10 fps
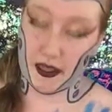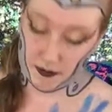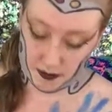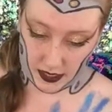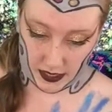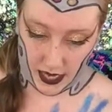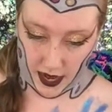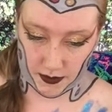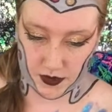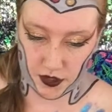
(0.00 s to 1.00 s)
being
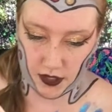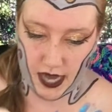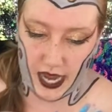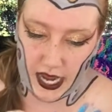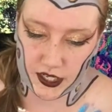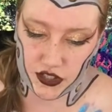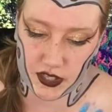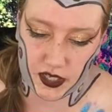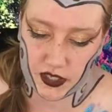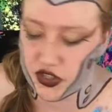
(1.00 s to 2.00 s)
captured, and
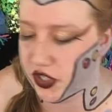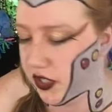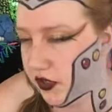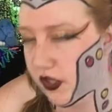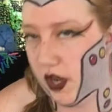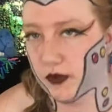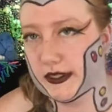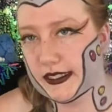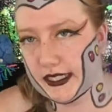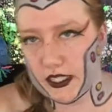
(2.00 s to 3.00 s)
then she, you know,
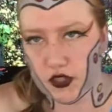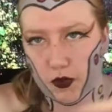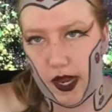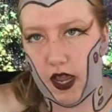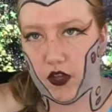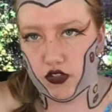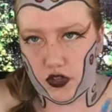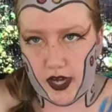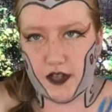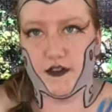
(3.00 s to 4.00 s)
sneaks around
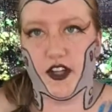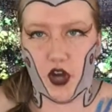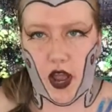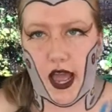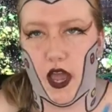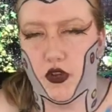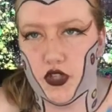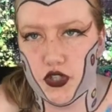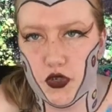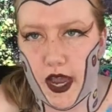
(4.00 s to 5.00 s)
trying to figure out how
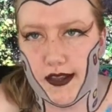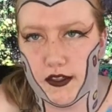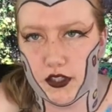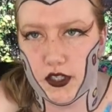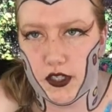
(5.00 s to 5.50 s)
to either